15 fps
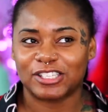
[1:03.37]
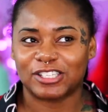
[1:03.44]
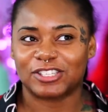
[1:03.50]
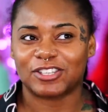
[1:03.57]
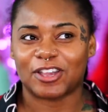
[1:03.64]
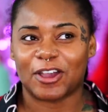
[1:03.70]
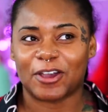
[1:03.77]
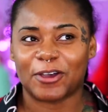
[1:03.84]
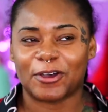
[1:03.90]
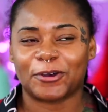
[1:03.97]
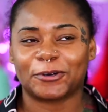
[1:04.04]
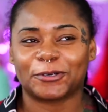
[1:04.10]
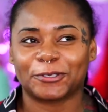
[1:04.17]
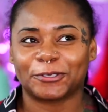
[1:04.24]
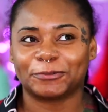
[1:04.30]

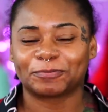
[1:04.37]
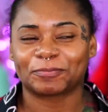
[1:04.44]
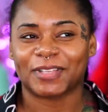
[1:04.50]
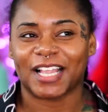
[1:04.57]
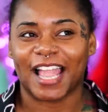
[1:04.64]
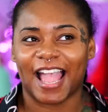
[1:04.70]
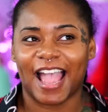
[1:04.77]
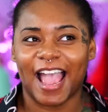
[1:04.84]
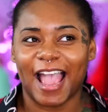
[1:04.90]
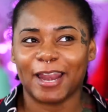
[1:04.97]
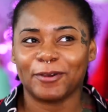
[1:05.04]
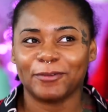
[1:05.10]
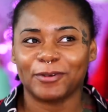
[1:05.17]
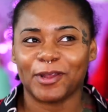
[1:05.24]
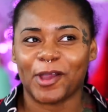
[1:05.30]
So
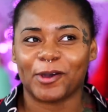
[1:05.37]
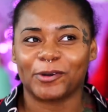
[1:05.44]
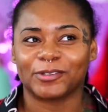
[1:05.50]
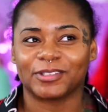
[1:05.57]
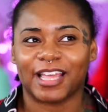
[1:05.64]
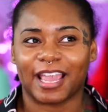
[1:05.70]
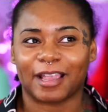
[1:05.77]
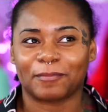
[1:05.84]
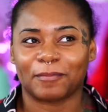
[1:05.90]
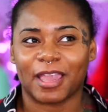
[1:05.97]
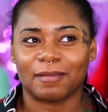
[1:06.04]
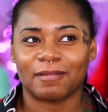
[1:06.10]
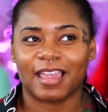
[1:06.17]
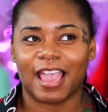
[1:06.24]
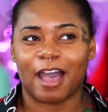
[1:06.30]
I don't know, like
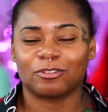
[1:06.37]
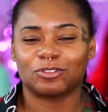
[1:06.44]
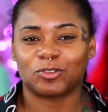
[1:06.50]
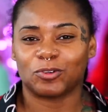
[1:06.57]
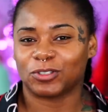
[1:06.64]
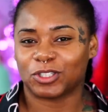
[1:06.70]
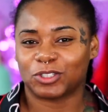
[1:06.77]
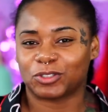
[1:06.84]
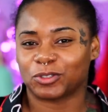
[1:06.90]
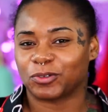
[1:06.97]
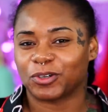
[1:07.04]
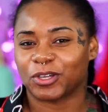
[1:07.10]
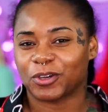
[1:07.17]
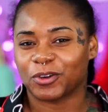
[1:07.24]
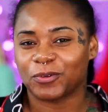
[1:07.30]
maybe I'll do a
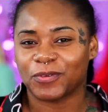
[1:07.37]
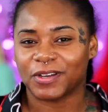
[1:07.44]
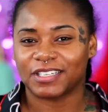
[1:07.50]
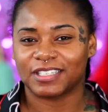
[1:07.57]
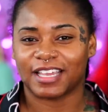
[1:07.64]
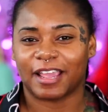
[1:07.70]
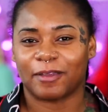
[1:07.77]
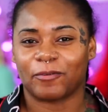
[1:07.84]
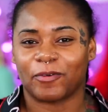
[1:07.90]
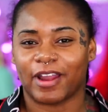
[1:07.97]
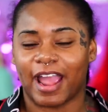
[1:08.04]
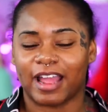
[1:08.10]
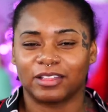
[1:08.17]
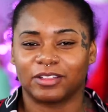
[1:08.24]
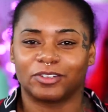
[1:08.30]
tutorial one day
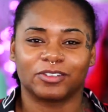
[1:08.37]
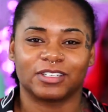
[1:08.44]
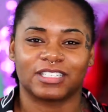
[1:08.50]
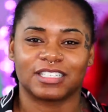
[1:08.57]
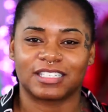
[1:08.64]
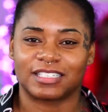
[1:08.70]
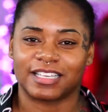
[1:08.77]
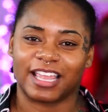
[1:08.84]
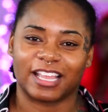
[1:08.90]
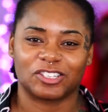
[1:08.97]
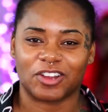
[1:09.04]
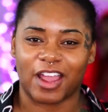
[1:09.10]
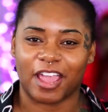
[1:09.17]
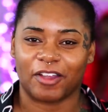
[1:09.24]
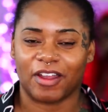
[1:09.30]
where I literally just sit
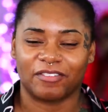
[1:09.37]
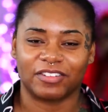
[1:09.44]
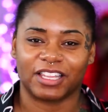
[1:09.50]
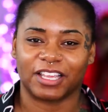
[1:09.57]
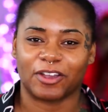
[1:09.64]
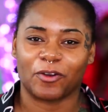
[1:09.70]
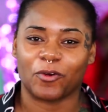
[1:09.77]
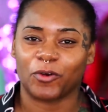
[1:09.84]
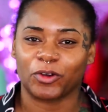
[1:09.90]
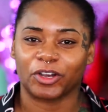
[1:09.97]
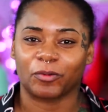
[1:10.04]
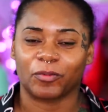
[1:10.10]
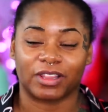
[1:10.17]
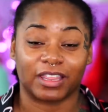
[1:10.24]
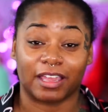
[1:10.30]
and try on everything I
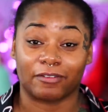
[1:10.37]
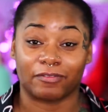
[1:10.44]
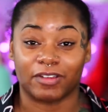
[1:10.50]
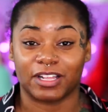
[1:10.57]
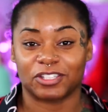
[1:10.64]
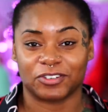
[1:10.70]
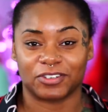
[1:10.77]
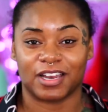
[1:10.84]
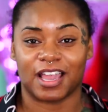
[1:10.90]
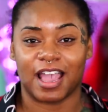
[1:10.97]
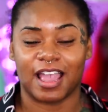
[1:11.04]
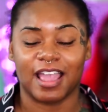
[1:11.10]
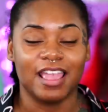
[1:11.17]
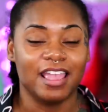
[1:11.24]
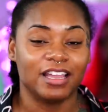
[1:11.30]
order, whether it fits or
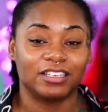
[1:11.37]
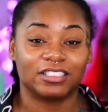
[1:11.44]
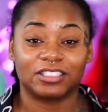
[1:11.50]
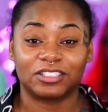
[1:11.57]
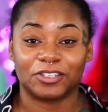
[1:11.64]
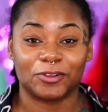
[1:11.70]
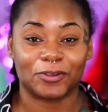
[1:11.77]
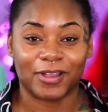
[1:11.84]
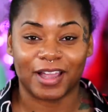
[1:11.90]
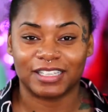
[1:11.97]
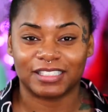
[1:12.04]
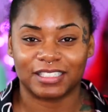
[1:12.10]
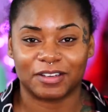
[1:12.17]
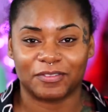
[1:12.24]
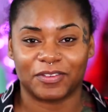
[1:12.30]
not, just to show you
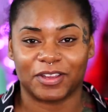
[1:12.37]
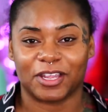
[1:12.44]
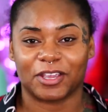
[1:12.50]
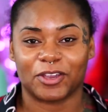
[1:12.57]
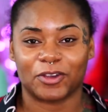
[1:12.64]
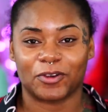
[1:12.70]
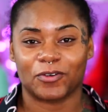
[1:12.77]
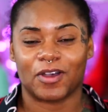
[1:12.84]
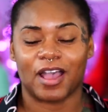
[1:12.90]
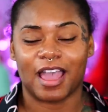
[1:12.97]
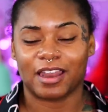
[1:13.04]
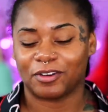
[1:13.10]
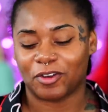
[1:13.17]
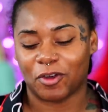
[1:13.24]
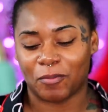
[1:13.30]
guys in the video.
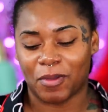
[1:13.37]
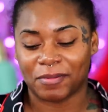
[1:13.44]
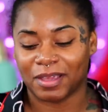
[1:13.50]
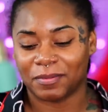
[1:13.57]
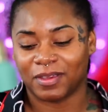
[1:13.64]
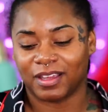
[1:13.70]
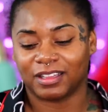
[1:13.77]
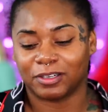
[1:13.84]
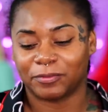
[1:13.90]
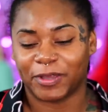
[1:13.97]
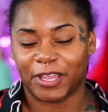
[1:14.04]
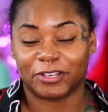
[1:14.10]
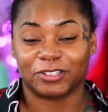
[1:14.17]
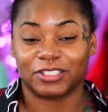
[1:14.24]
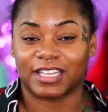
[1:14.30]
I don't know, maybe it'd be a little
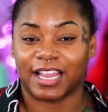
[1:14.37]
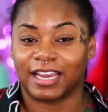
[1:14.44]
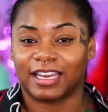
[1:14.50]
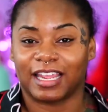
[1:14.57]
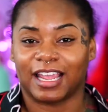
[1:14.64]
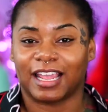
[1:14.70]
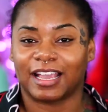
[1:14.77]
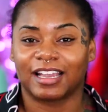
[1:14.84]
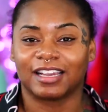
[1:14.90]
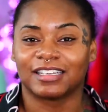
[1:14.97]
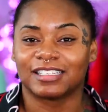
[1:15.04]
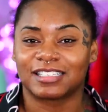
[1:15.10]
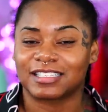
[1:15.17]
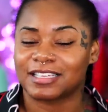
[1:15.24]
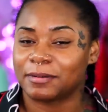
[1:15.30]
bit entertaining,
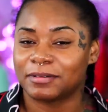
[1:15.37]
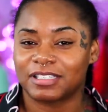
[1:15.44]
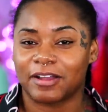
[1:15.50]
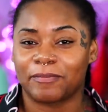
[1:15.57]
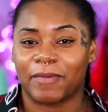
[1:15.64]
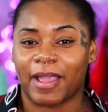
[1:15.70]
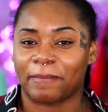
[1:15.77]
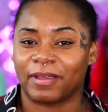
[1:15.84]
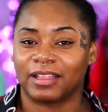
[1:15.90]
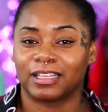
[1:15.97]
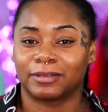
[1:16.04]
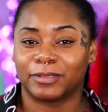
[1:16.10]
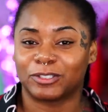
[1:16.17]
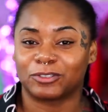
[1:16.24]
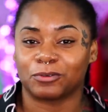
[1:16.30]
because some stuff might be
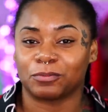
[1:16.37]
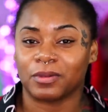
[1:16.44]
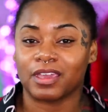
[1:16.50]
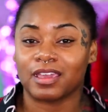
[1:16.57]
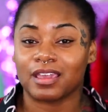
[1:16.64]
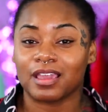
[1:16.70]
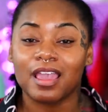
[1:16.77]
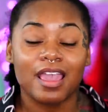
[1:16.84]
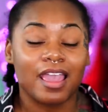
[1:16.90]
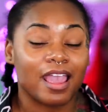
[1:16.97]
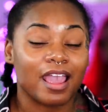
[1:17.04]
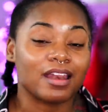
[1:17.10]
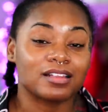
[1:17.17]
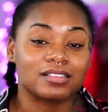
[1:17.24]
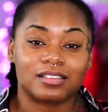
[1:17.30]
a little bit too big
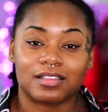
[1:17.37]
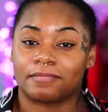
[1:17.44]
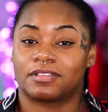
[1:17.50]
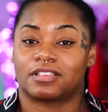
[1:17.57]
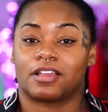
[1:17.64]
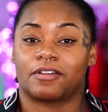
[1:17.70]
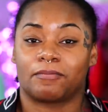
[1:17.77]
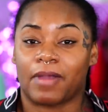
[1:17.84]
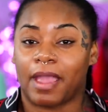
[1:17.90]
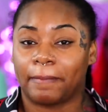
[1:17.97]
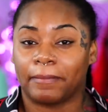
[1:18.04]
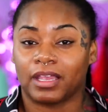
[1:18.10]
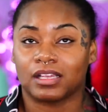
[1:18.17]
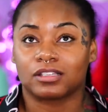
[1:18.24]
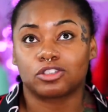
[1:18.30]
and then some stuff
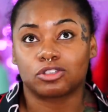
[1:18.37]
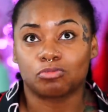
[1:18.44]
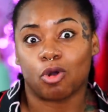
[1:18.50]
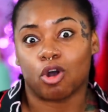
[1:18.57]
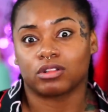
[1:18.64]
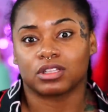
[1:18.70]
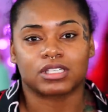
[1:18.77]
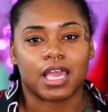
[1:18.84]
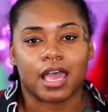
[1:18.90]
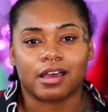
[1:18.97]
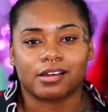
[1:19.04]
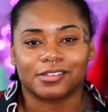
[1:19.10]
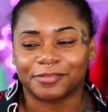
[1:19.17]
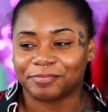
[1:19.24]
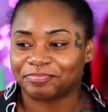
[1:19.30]
might be small as
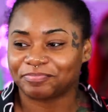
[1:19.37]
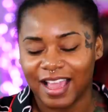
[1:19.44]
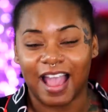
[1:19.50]
hell.